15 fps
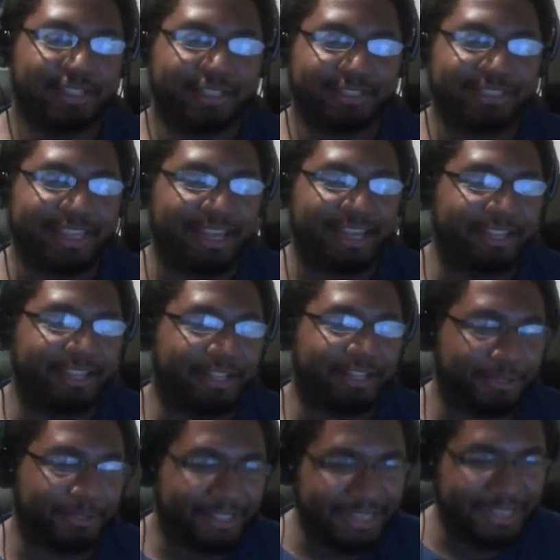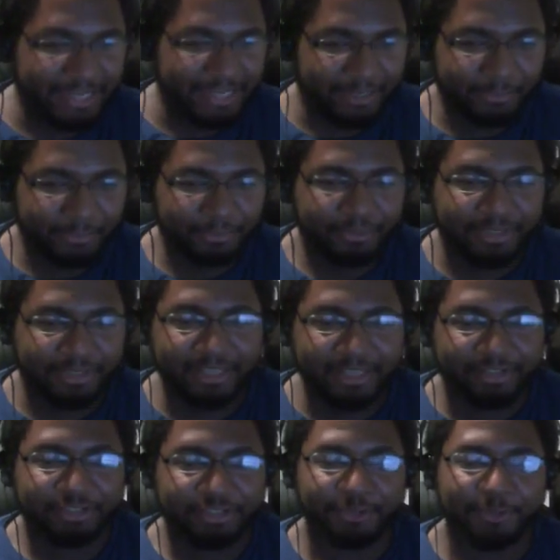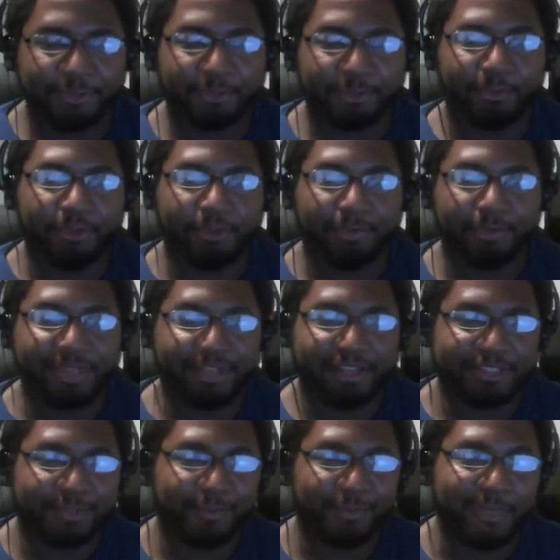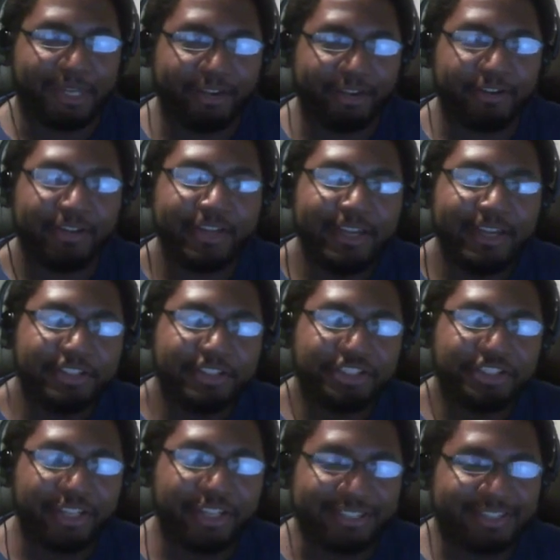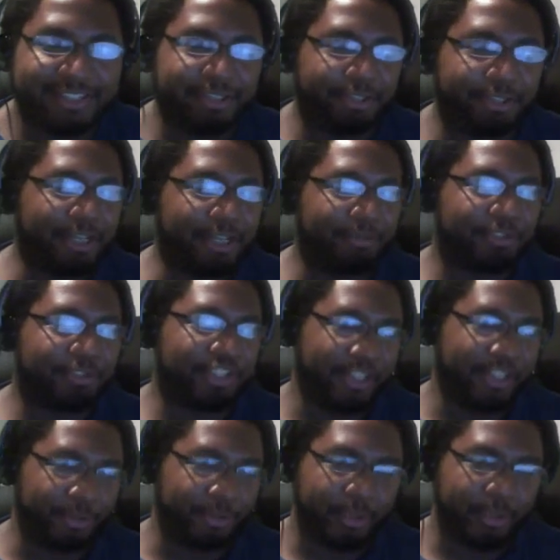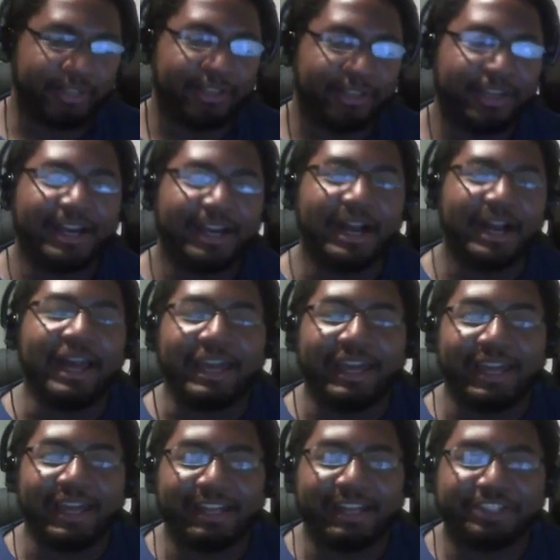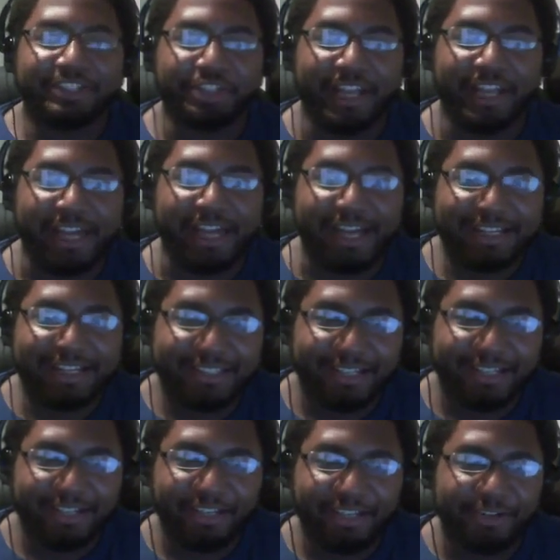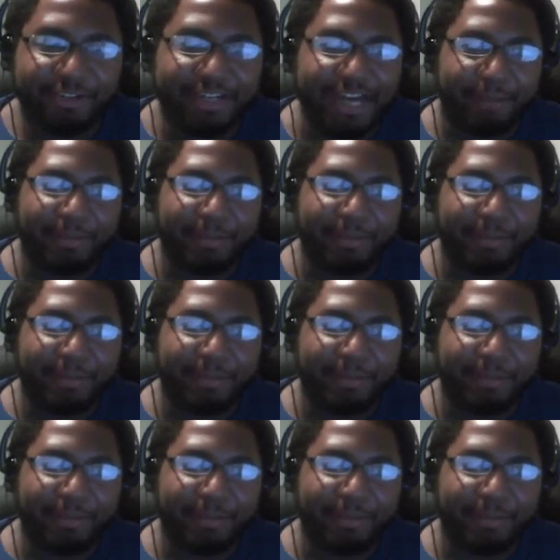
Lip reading: Danny goes down into the pits where she has sealed up her children and she has a "you're not